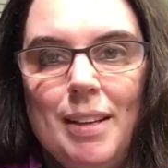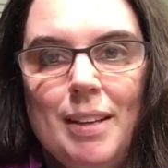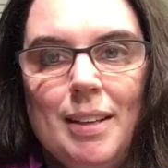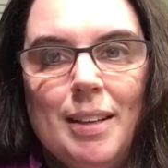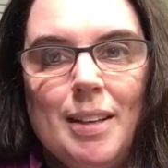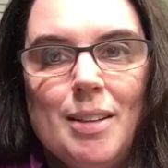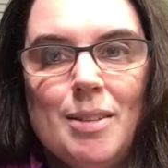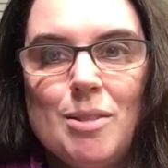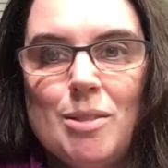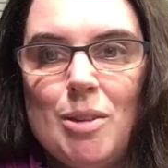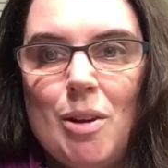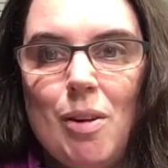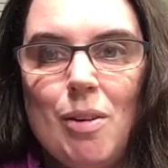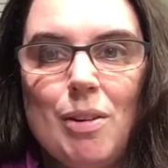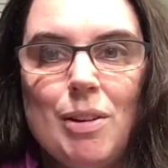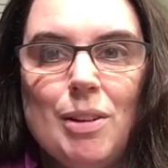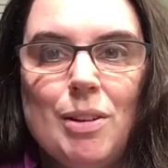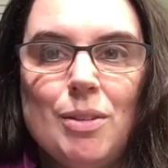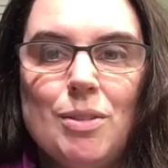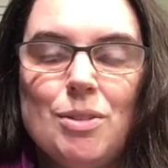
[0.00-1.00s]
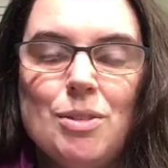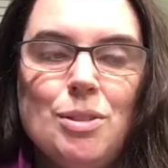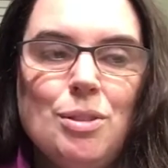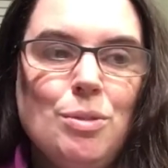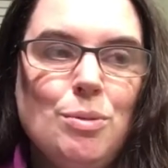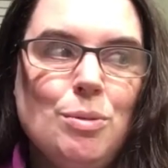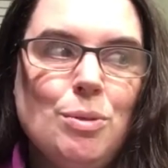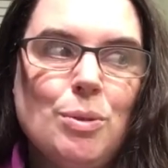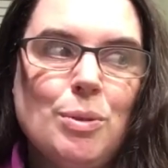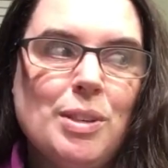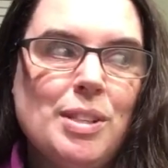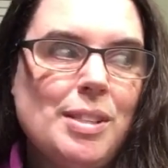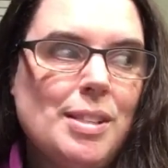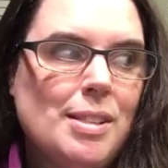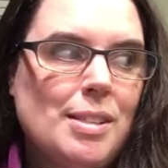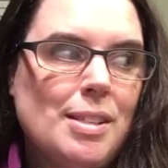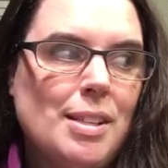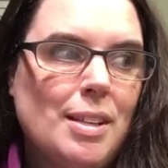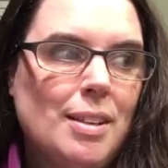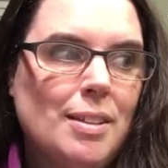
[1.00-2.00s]
And sorry, there's new
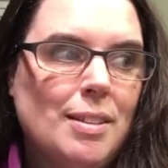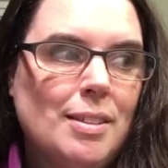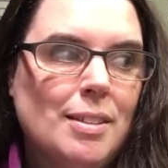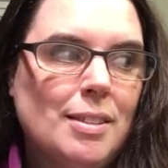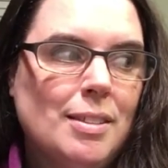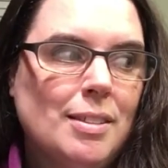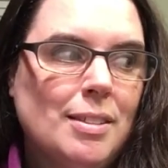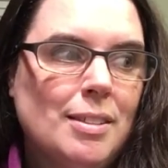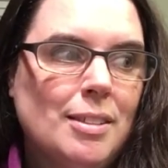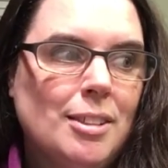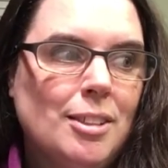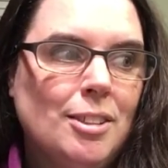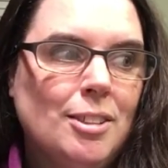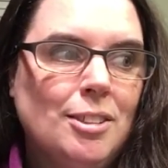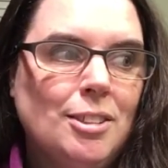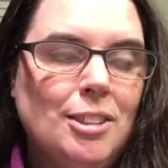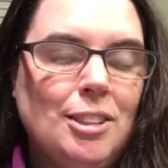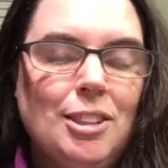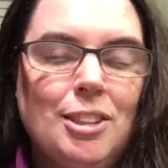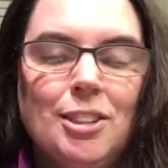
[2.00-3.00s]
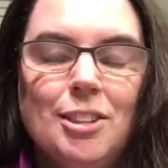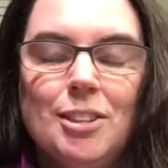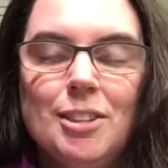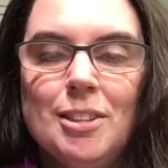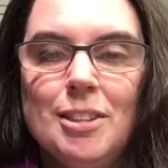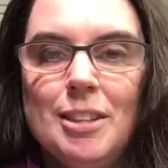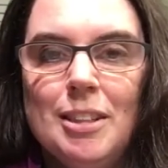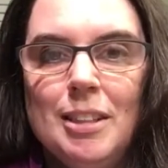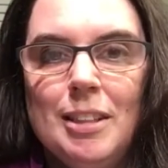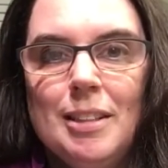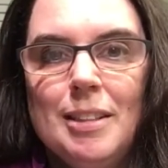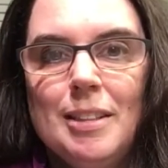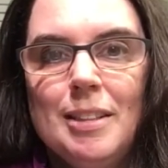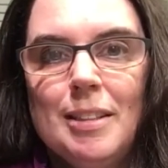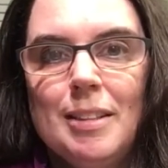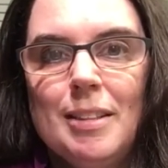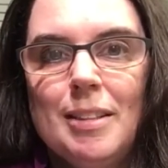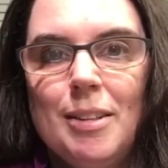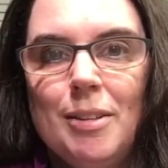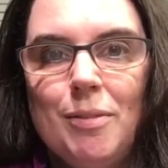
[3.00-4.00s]
noises here. Earlier
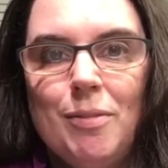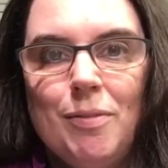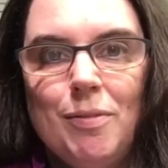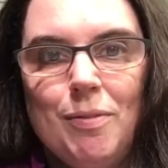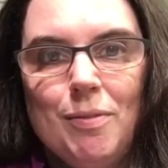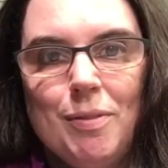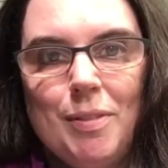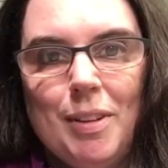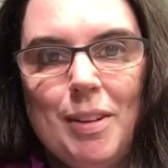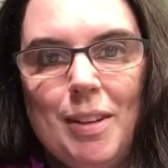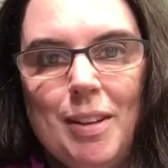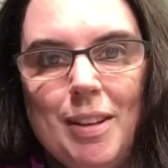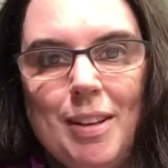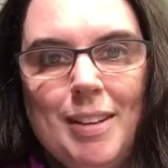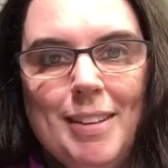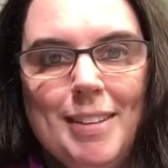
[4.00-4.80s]
the the